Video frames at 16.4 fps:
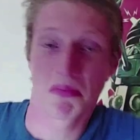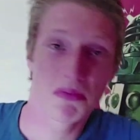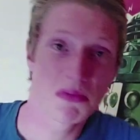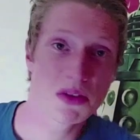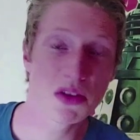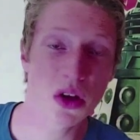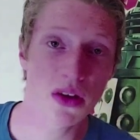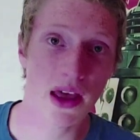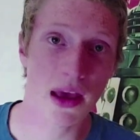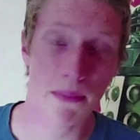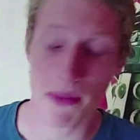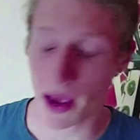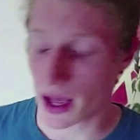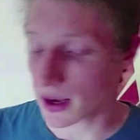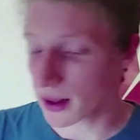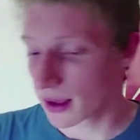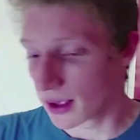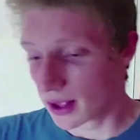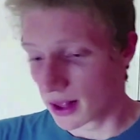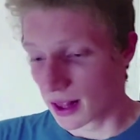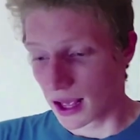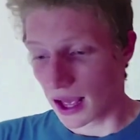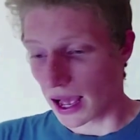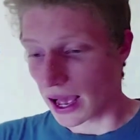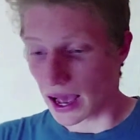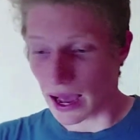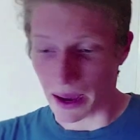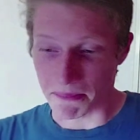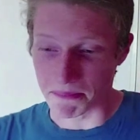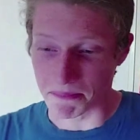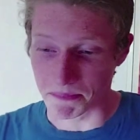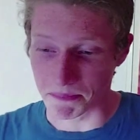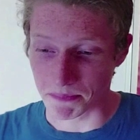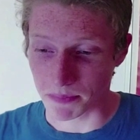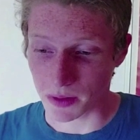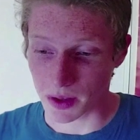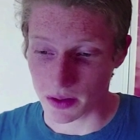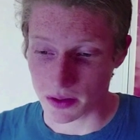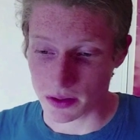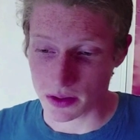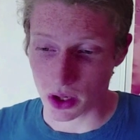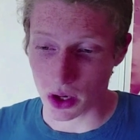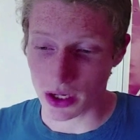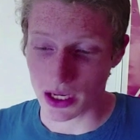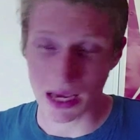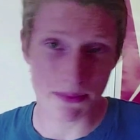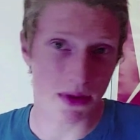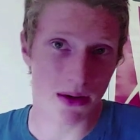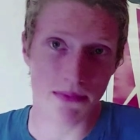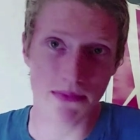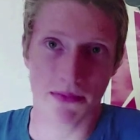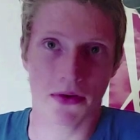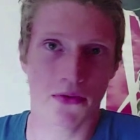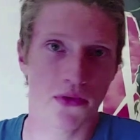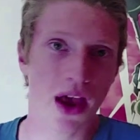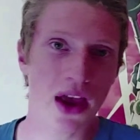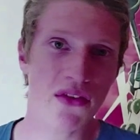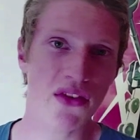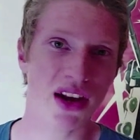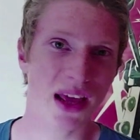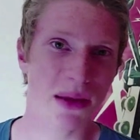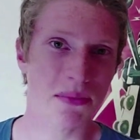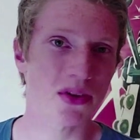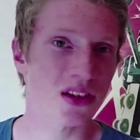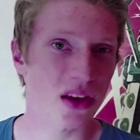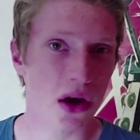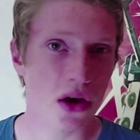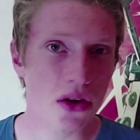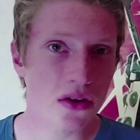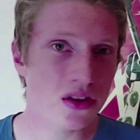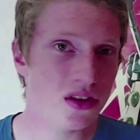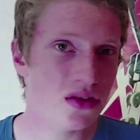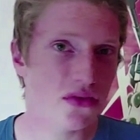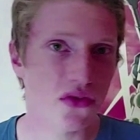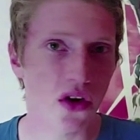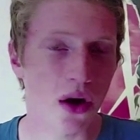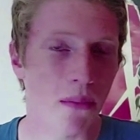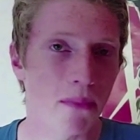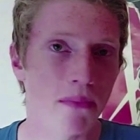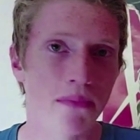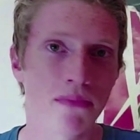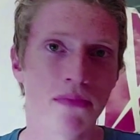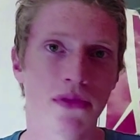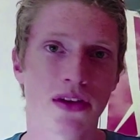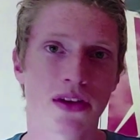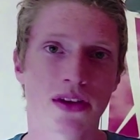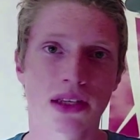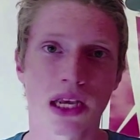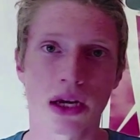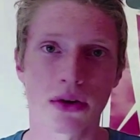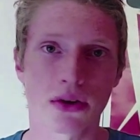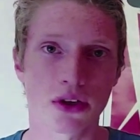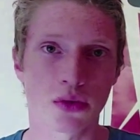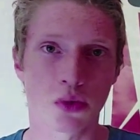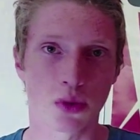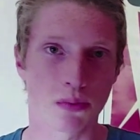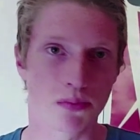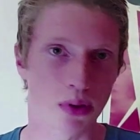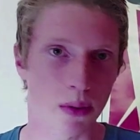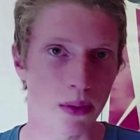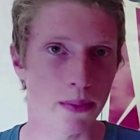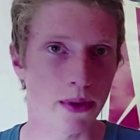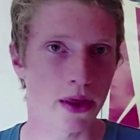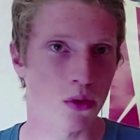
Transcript: It's not that bad. Um, so yeah, my, my favourite episodes from the series would probably be